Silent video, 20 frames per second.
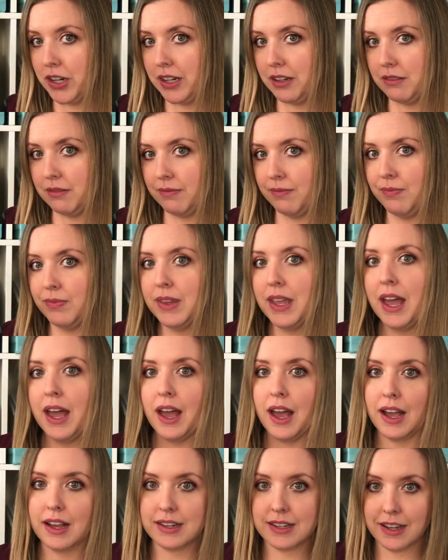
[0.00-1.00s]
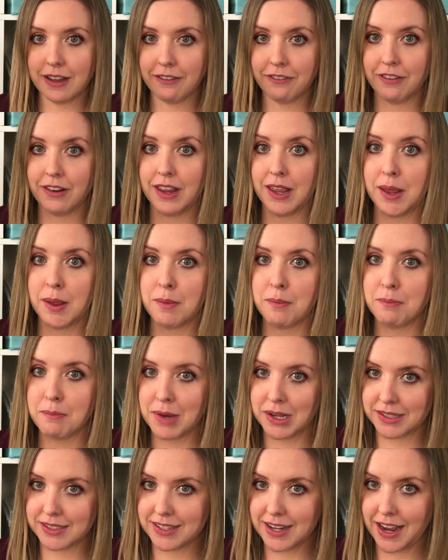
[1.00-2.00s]
it. A definite
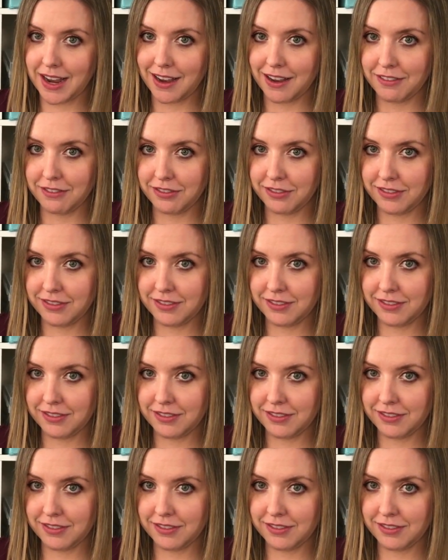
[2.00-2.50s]
must have.